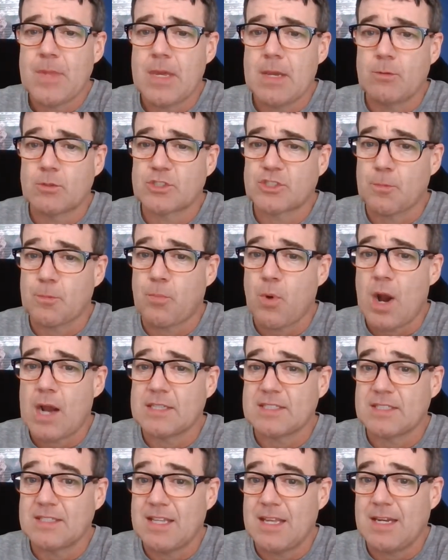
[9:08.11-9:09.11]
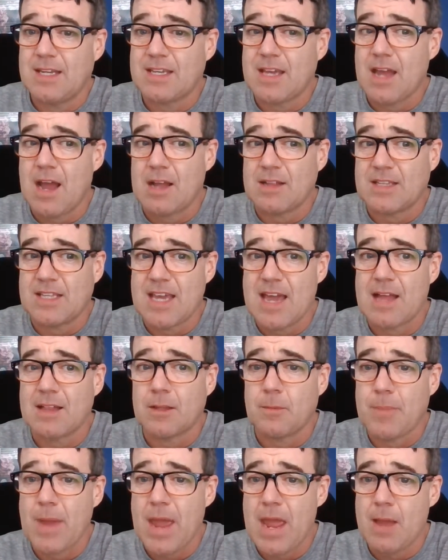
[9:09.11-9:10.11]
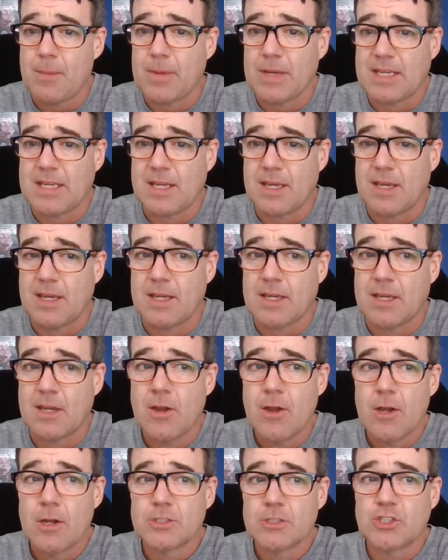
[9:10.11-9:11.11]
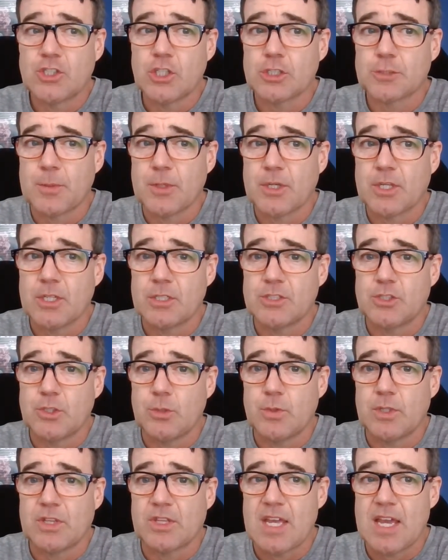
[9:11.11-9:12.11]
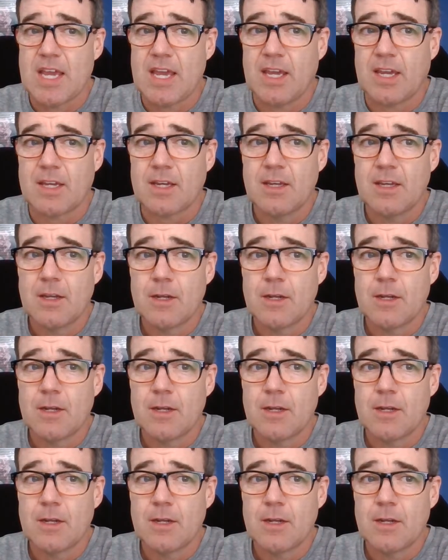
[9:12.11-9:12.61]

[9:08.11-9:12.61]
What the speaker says: It was surprising that he got the Alabama gig, just because you would think